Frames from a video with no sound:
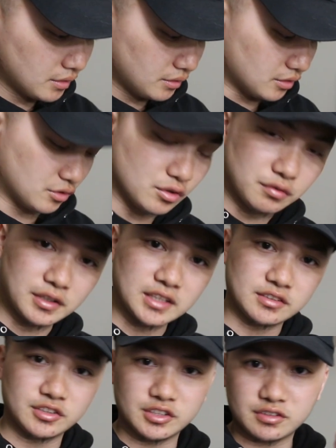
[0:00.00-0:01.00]
The two
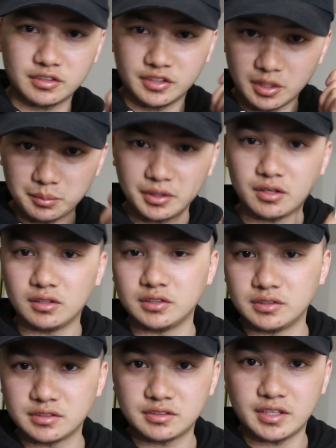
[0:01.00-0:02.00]
flies are just the yummy
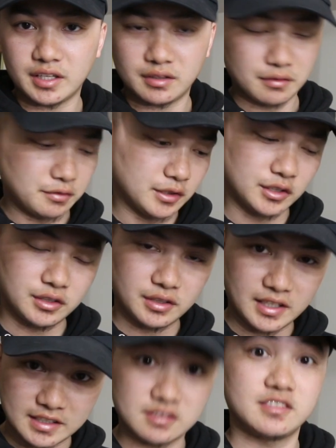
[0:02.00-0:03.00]
colors that the fish
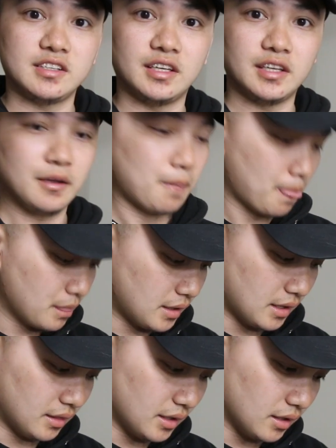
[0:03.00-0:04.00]
can see,
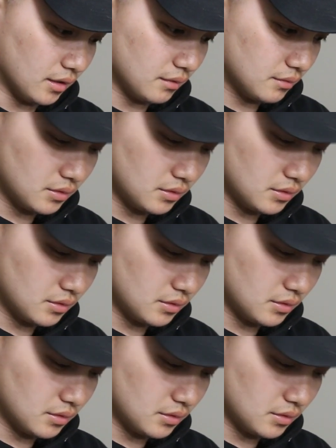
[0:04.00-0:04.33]
and they